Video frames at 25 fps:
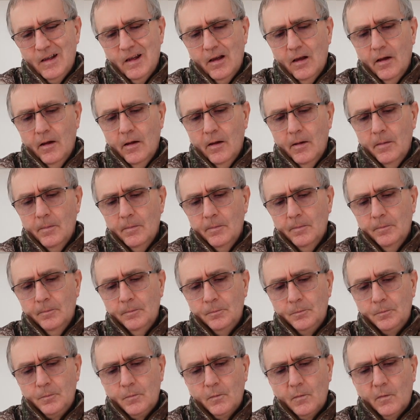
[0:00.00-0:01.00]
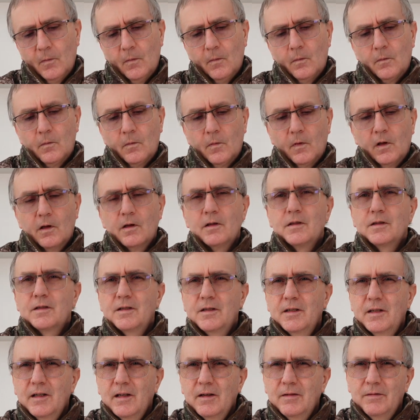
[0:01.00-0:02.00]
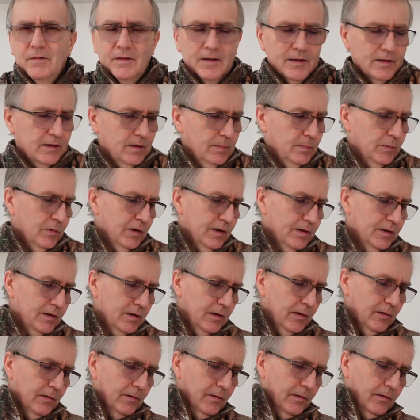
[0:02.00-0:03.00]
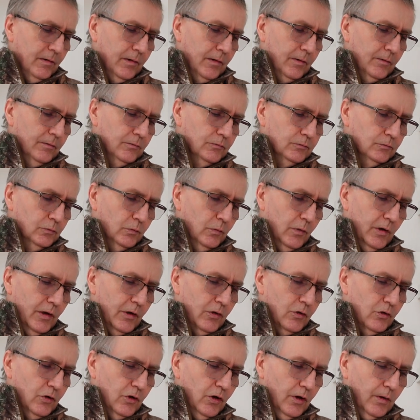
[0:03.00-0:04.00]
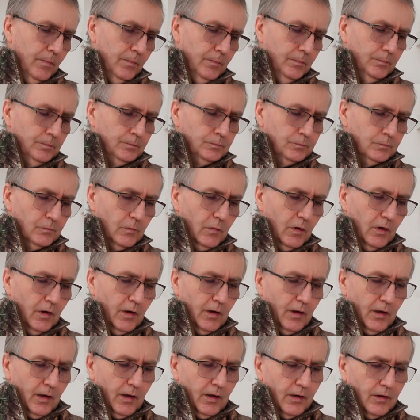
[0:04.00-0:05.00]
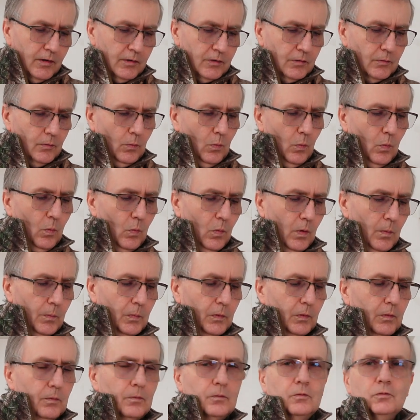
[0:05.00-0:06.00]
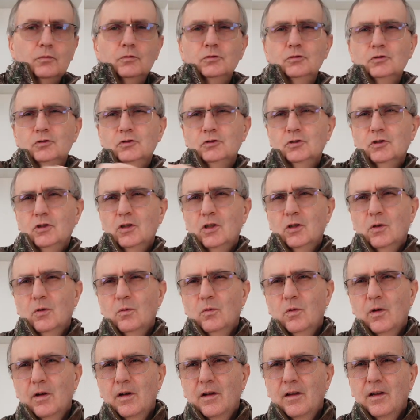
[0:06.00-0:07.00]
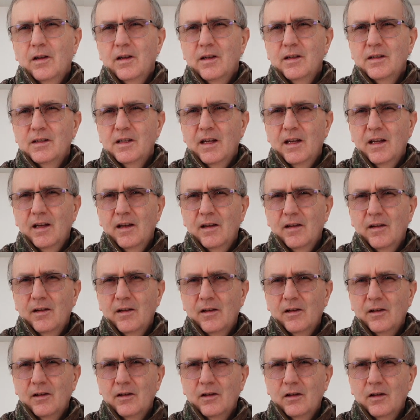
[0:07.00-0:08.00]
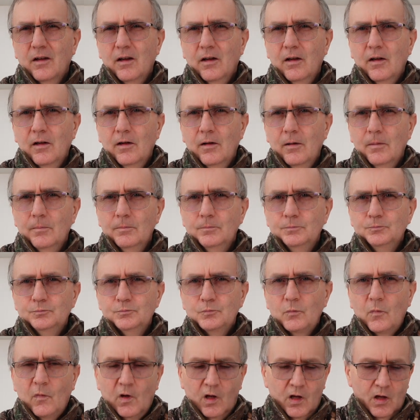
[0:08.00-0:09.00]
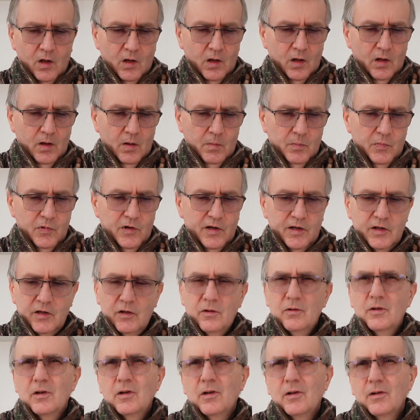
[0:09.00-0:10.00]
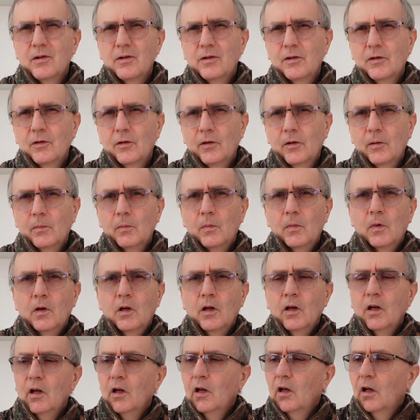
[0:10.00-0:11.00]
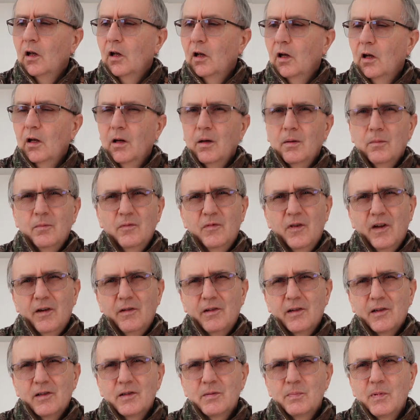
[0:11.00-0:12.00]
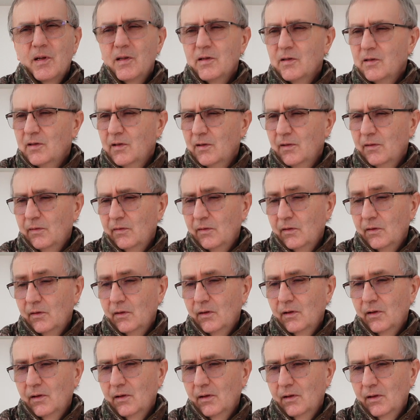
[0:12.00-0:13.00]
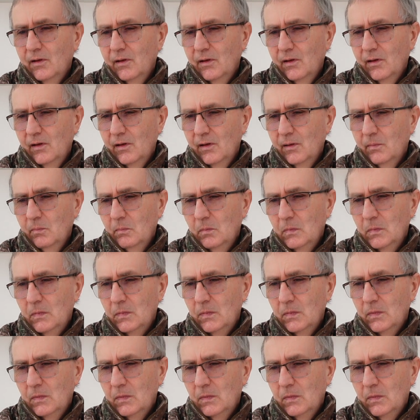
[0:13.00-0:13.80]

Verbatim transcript: um, CF Express card which um, is whoops, one of these here um, the brand new card type um, very expensive and um,